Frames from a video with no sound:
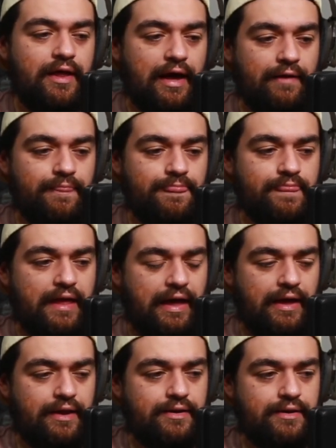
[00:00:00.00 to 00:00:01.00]
and
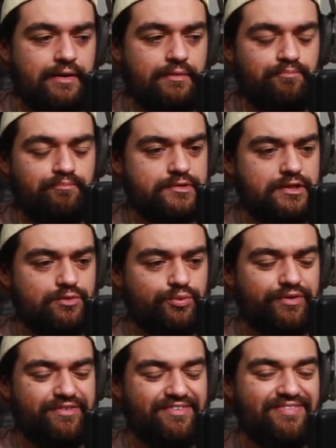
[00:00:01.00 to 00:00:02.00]
then
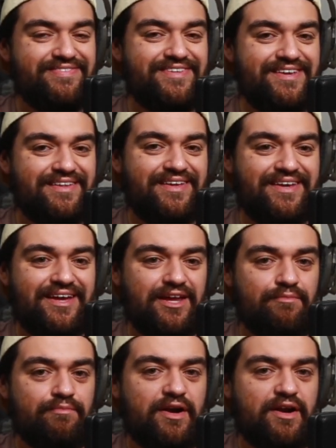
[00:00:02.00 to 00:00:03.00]
was nearly
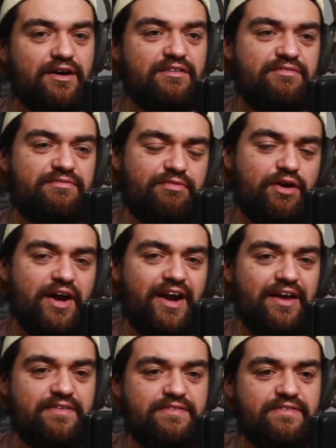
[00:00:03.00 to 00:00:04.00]
getting better
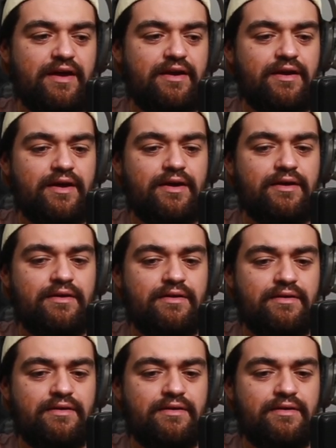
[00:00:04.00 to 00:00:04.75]
Friday, Saturday.